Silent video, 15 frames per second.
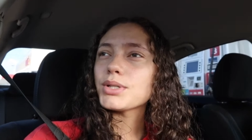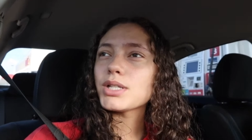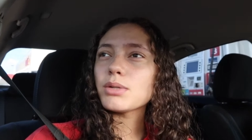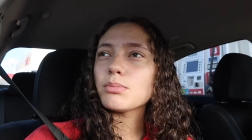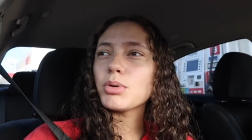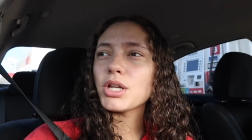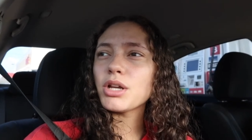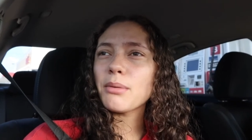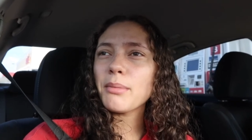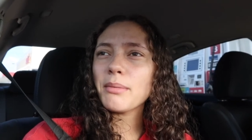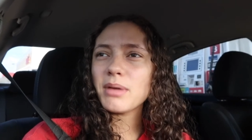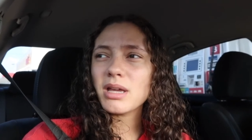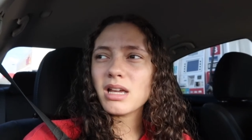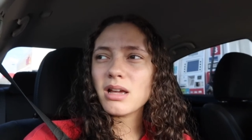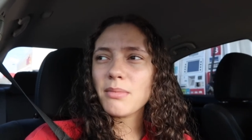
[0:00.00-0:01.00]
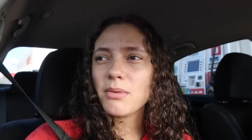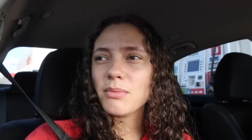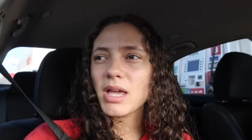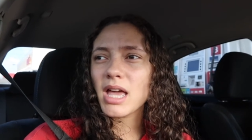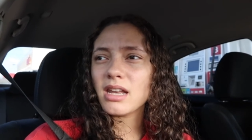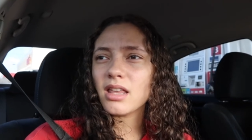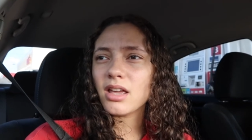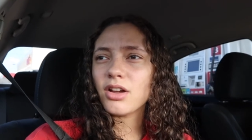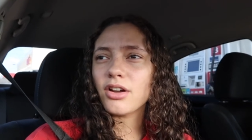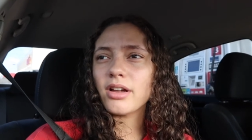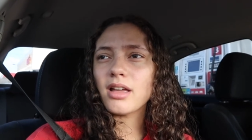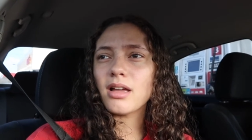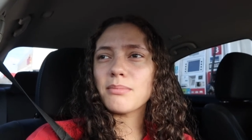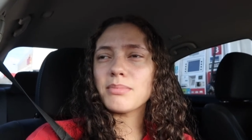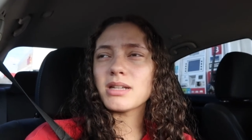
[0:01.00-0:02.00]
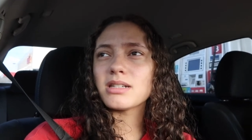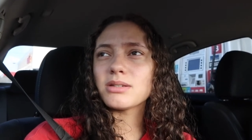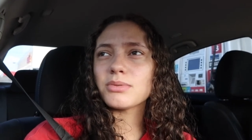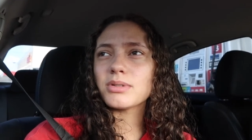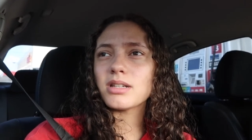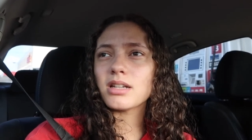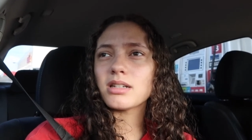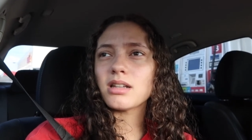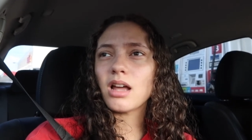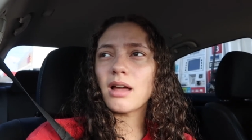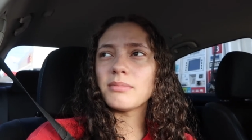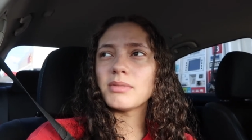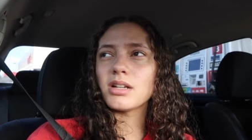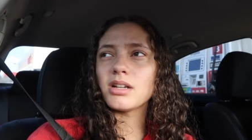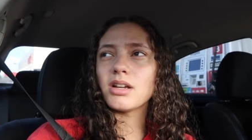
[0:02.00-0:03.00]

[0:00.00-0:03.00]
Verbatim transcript: was like putting on my makeup and we had to like hurry up because it was like time to